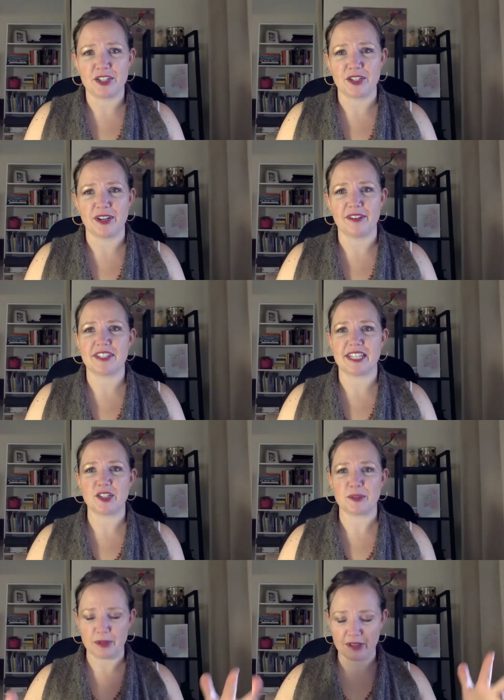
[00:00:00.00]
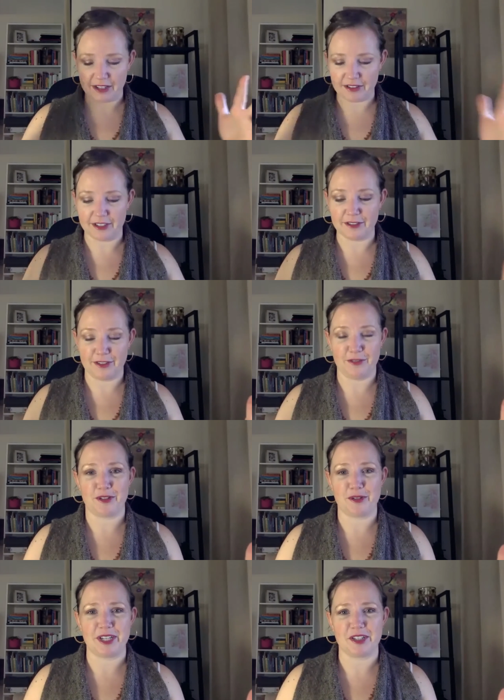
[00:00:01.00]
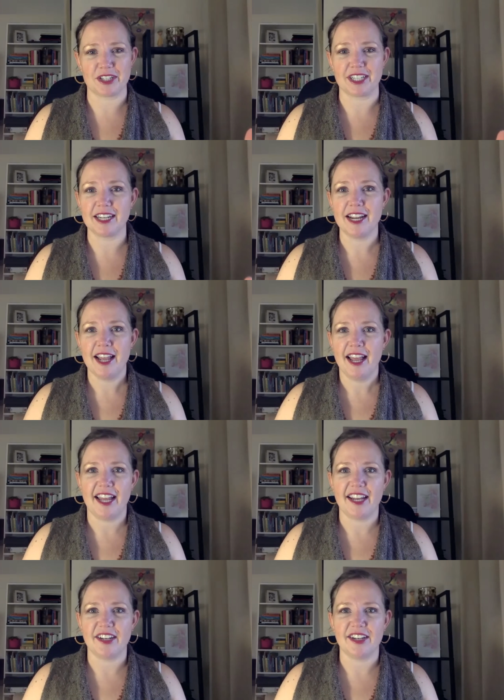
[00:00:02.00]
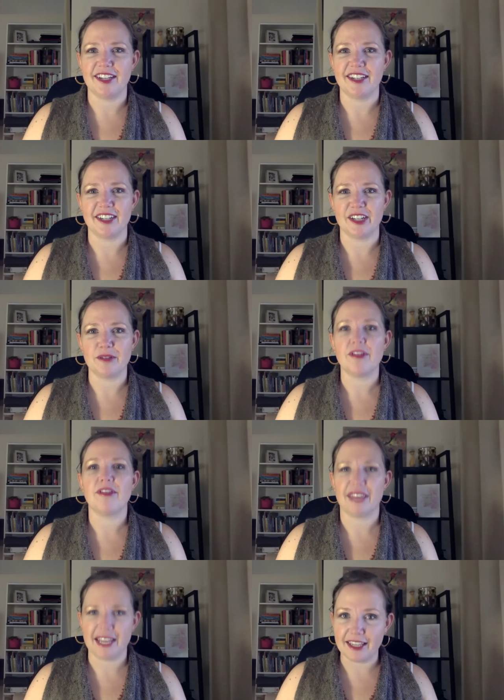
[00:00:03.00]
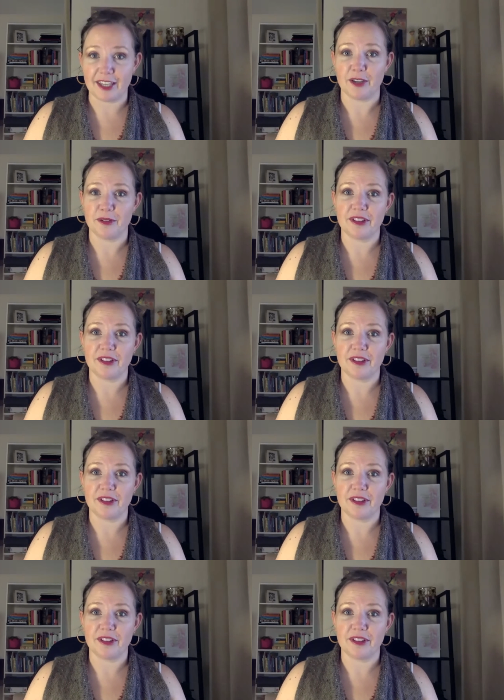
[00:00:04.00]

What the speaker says: You have such a plethora of information, and, you know, thank you.